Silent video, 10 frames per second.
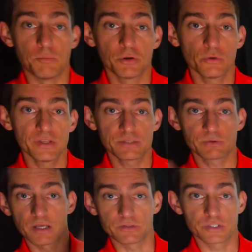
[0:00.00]
So I'll put all these
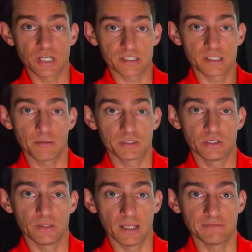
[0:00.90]
results just up
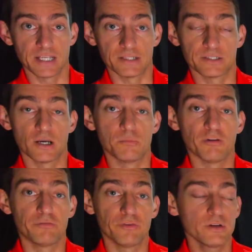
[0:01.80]
to the left-hand side,
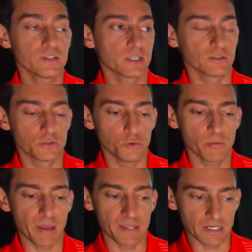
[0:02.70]
but first I'll
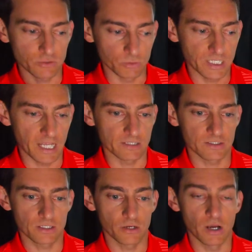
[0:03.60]
talk about the actual
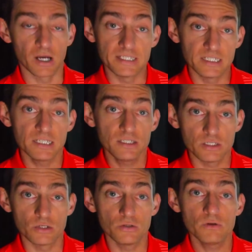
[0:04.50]
test. So I did
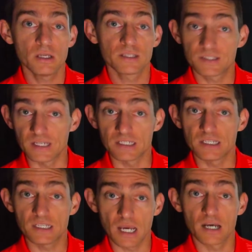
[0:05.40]
do
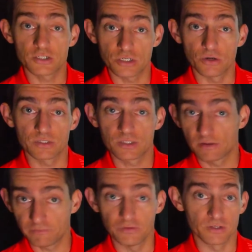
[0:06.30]
60-yard shots
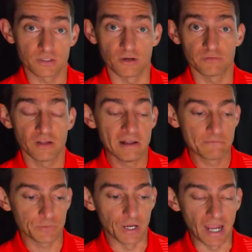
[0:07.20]
first off.
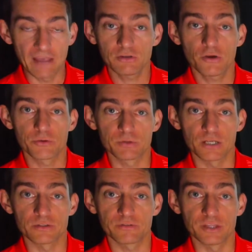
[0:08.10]
I haven't got the
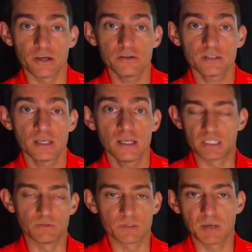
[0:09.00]
results for those
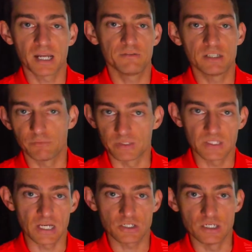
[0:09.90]
because it was part of a different
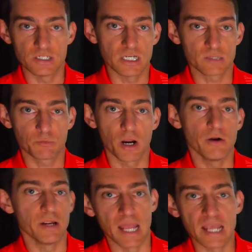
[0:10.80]
session in GS
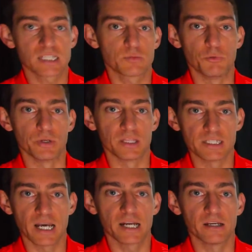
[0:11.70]
Pro and exporting the
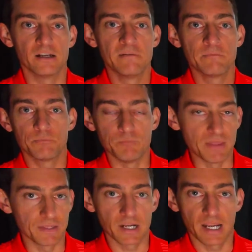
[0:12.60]
data
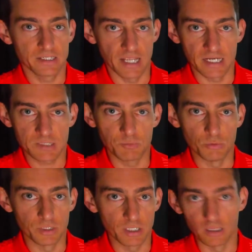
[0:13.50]
meant that I had to
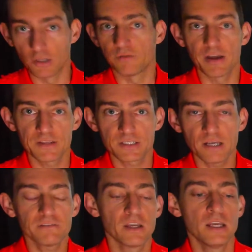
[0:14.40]
export a lot of other
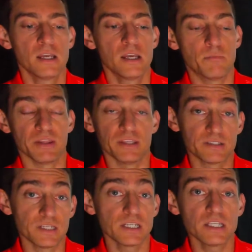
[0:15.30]
stuff. But the
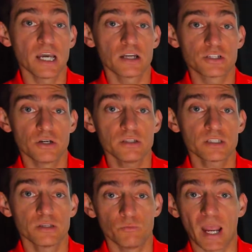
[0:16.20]
60-yard
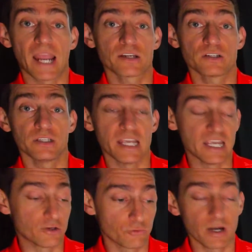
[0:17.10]
shots were actually
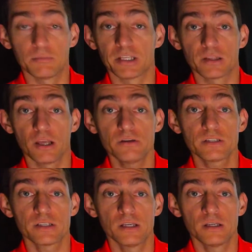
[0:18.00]
incredibly
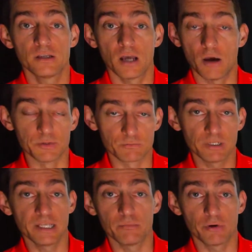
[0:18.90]
close. I was
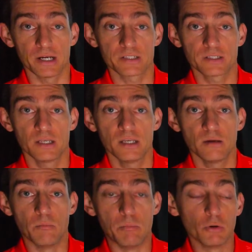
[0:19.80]
really impressed.
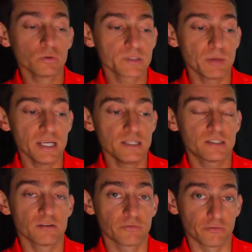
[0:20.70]
Ball
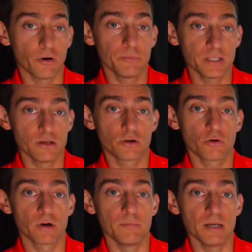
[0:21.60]
speeds from the
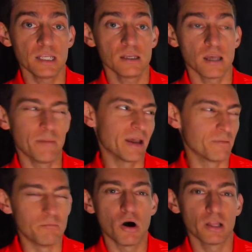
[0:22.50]
Uneekor Eye Mini about
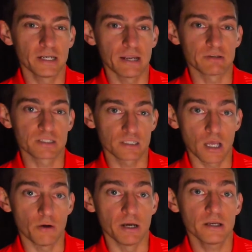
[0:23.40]
1 mile an hour
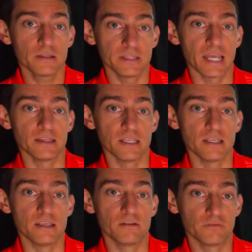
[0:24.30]
slower than
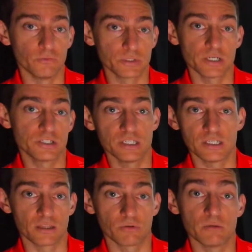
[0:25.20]
the Foresight
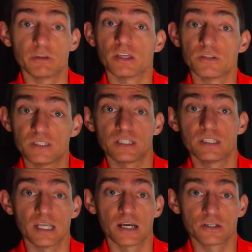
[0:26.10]
GC3 with those
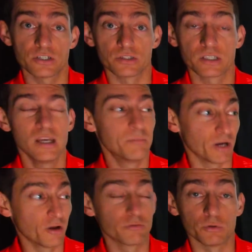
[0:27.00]
60-yard shots.
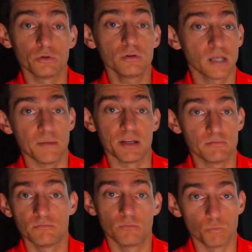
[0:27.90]
But overall, I
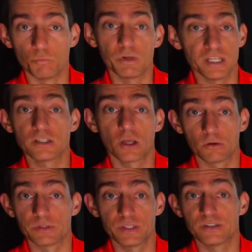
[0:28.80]
mean, within
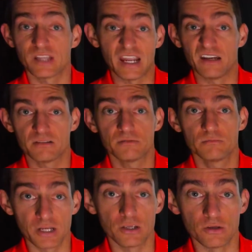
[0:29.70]
tolerances and
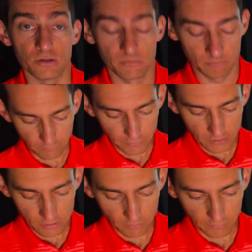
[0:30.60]
pretty good. So
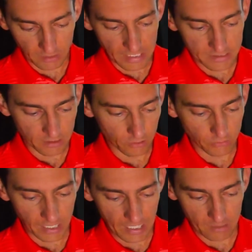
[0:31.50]
first off, let's
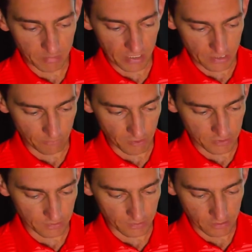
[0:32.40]
look at pitching
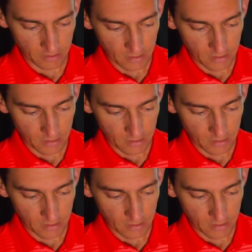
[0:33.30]
wedges.